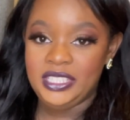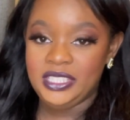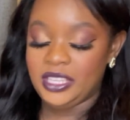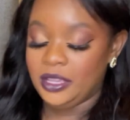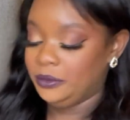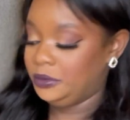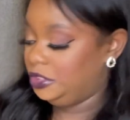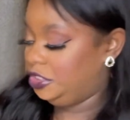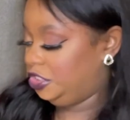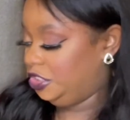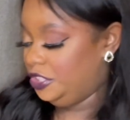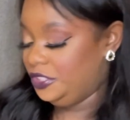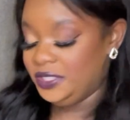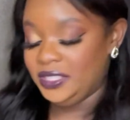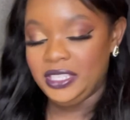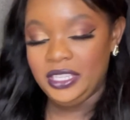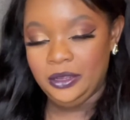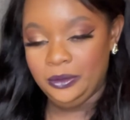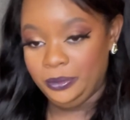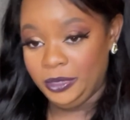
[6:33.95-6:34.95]
I would use
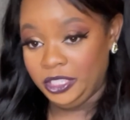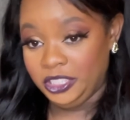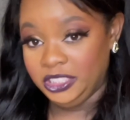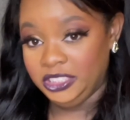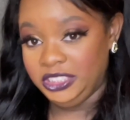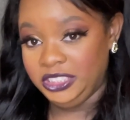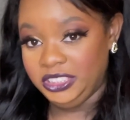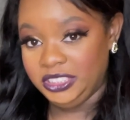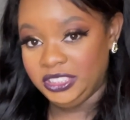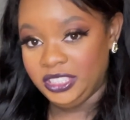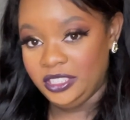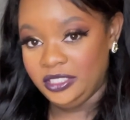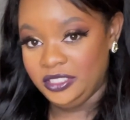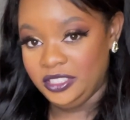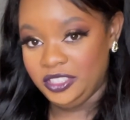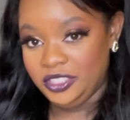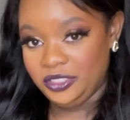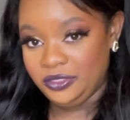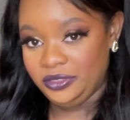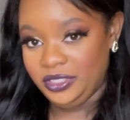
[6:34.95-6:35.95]
the Obagi
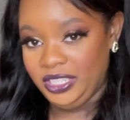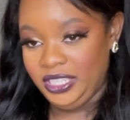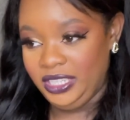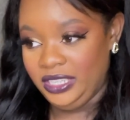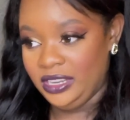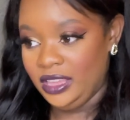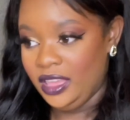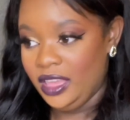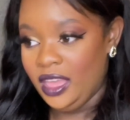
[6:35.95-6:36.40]
sunscreen.